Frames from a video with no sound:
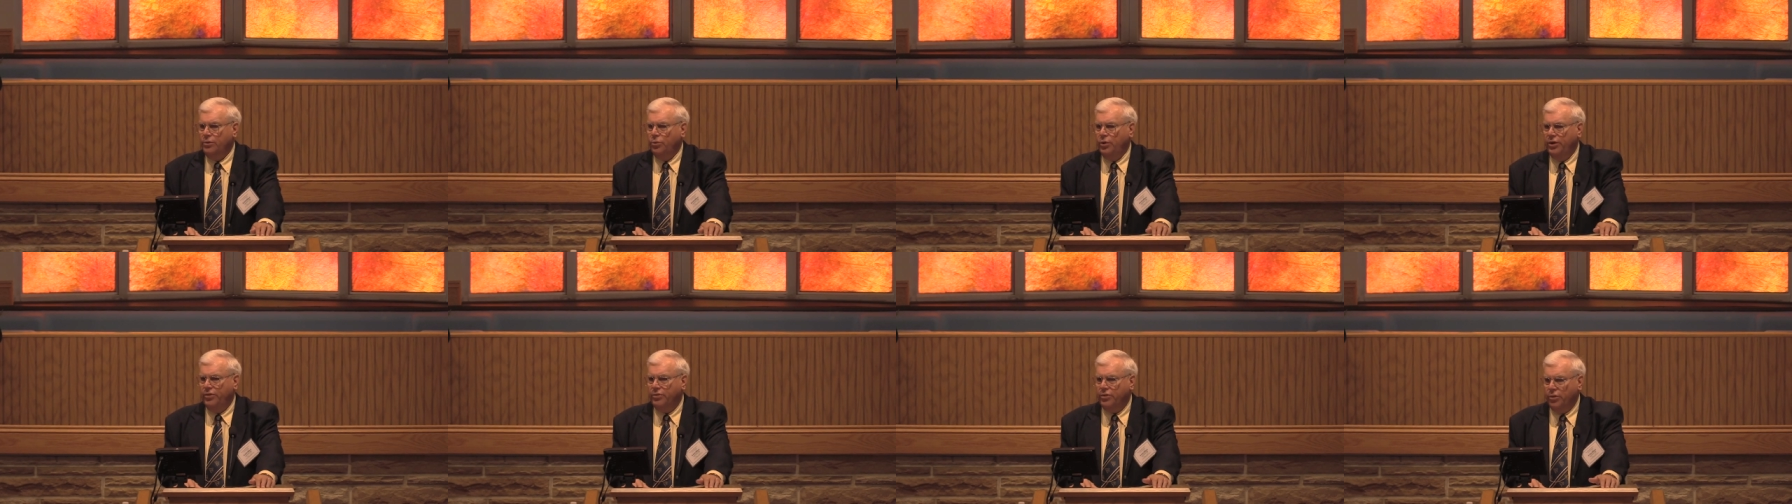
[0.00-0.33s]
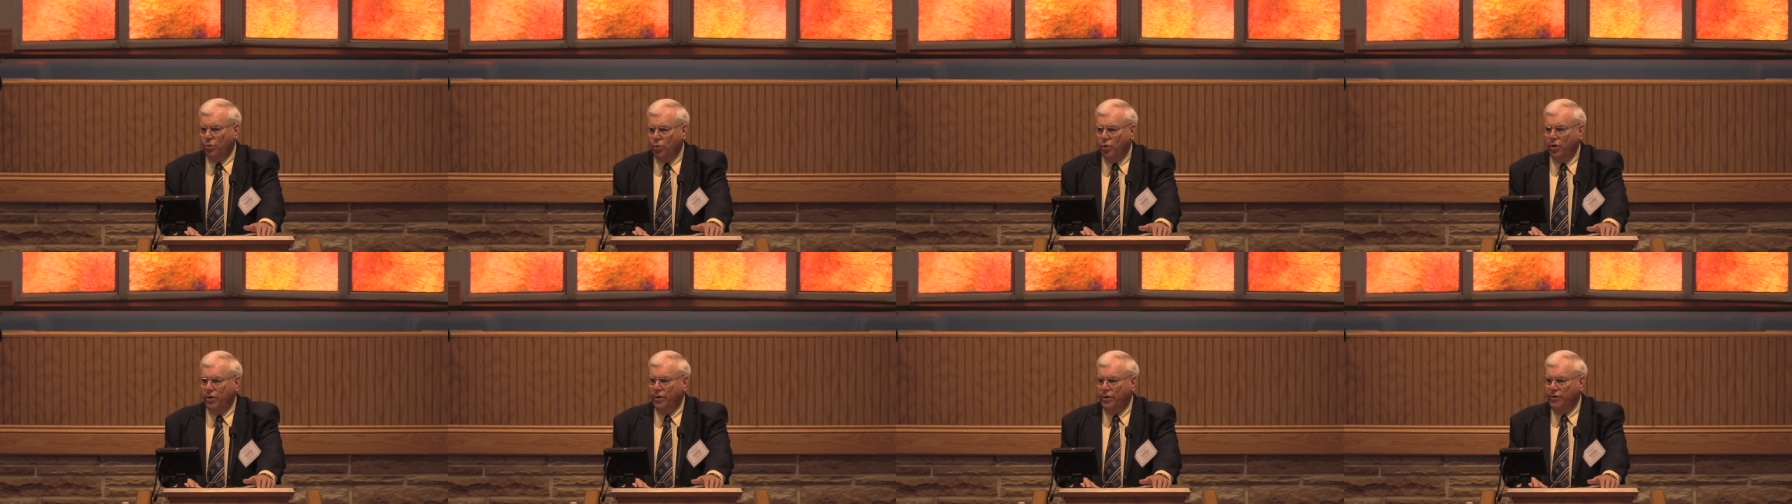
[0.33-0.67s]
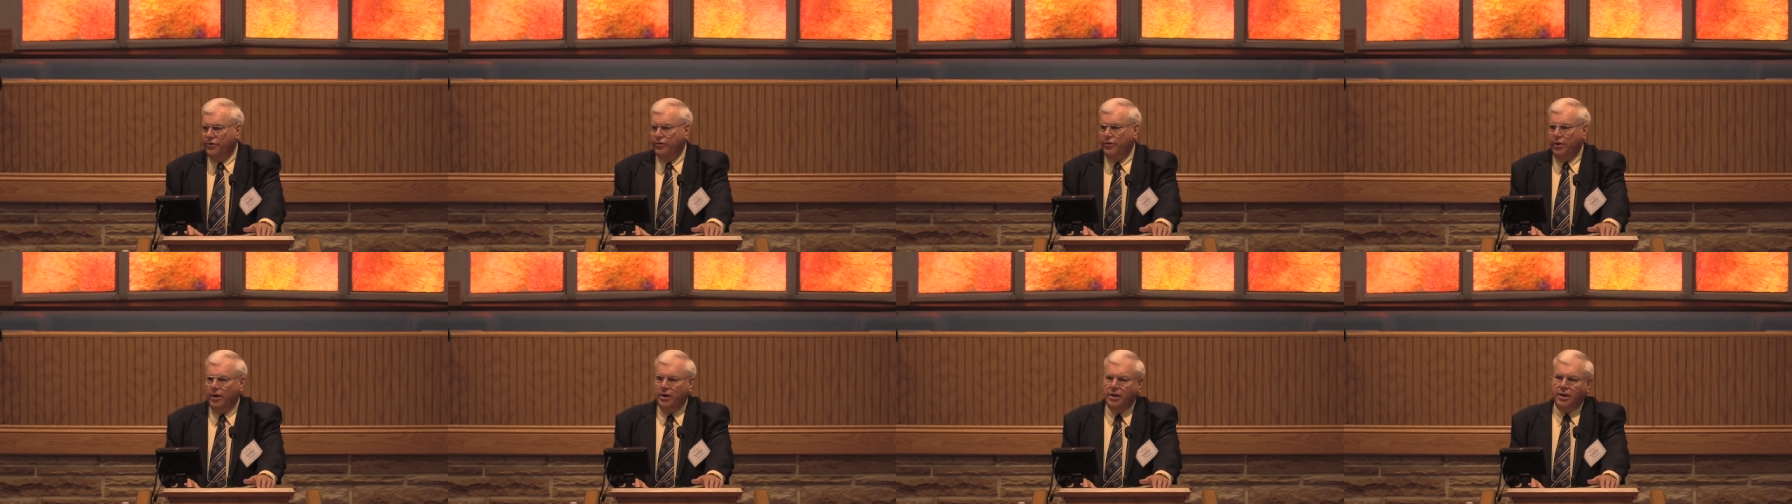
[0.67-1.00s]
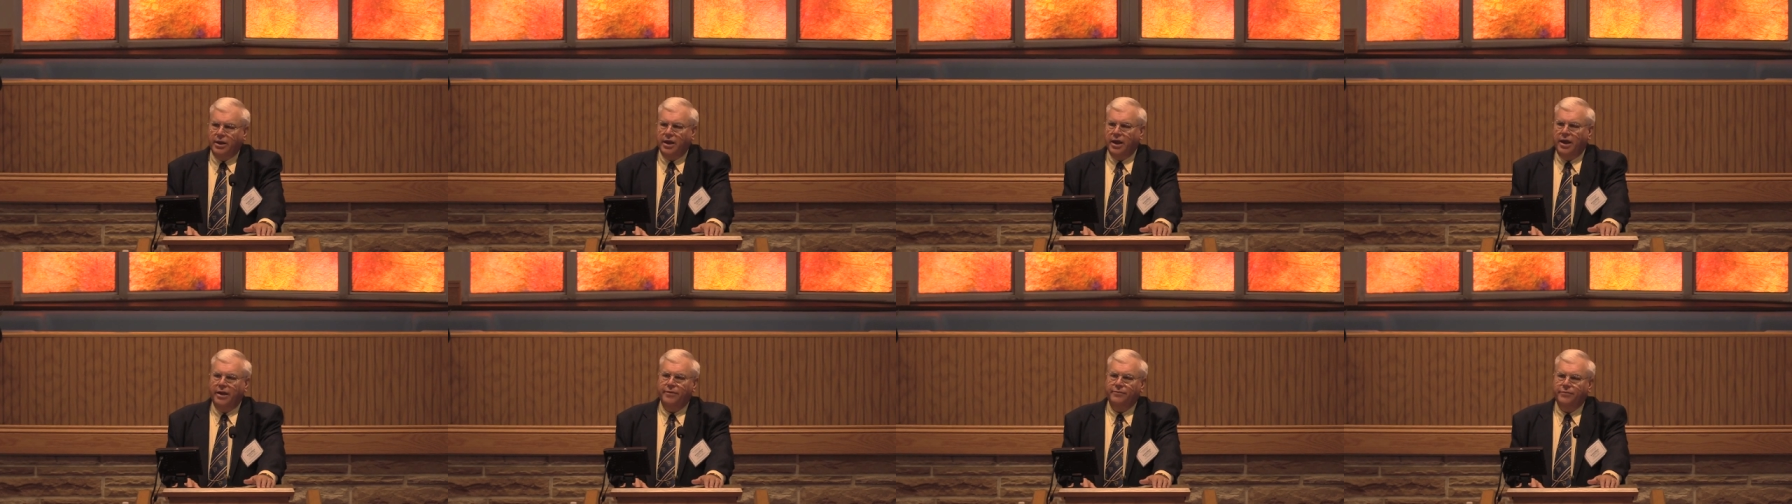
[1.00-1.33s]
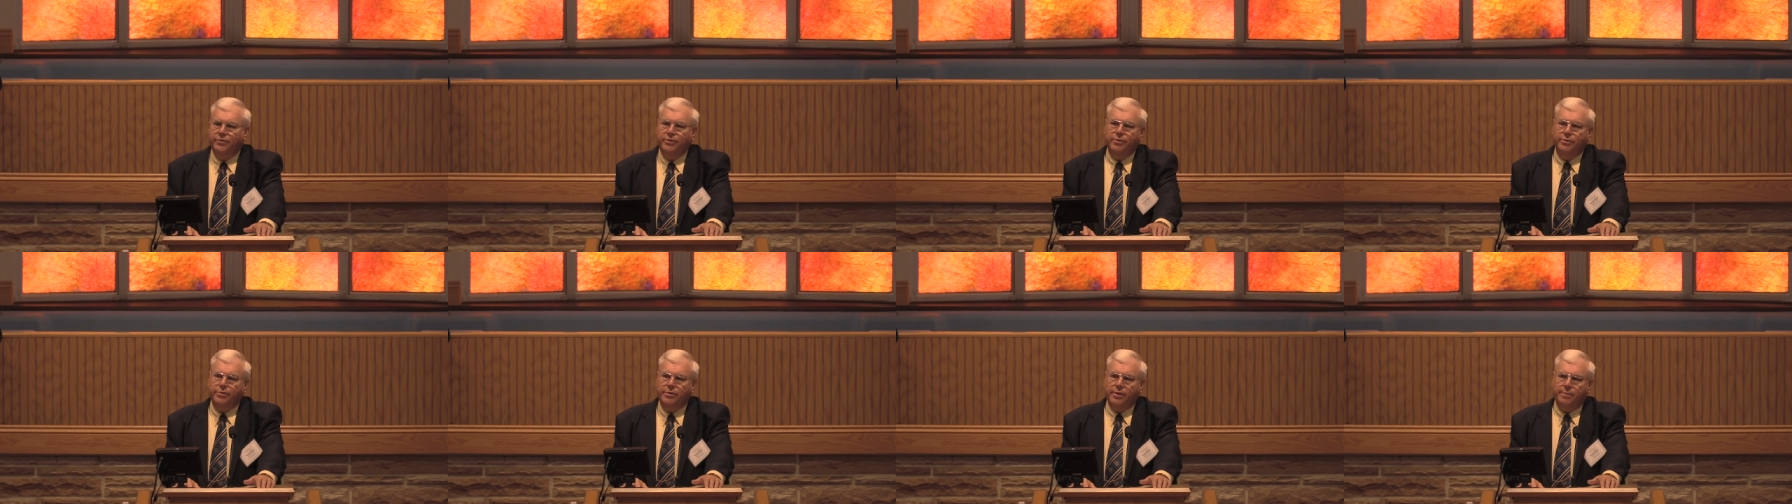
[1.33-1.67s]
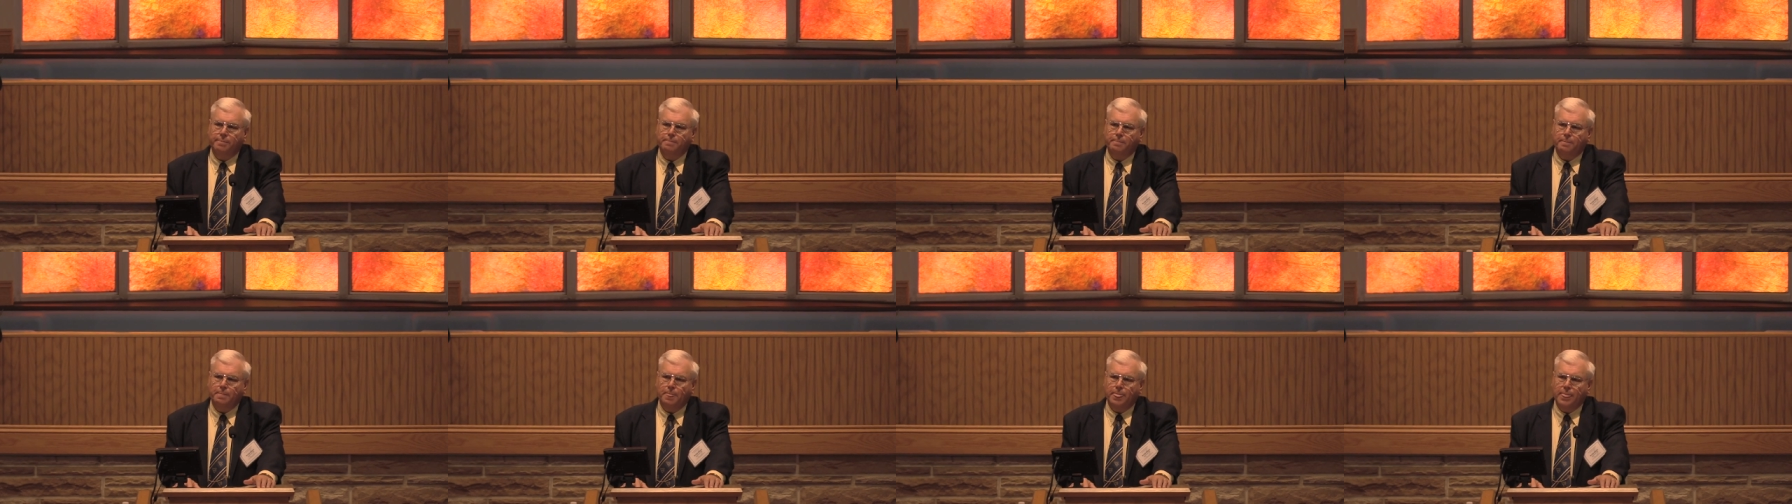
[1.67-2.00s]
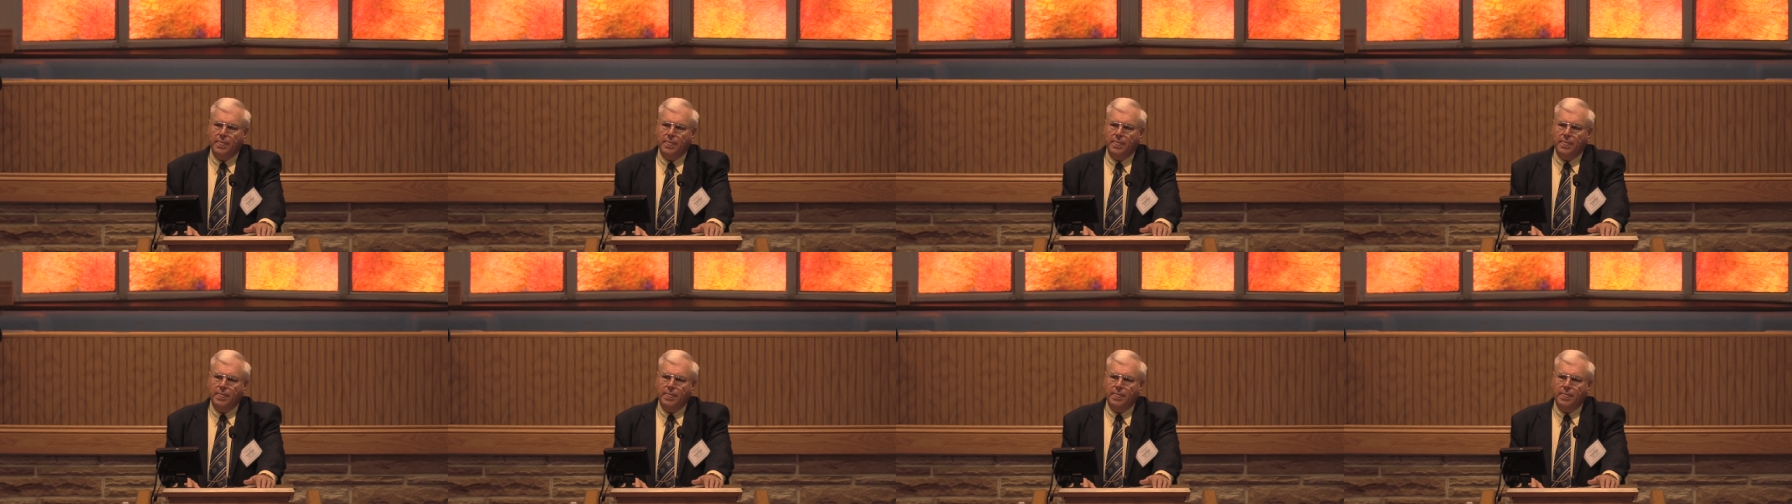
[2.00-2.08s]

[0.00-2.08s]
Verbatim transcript: with the words that he gave to them.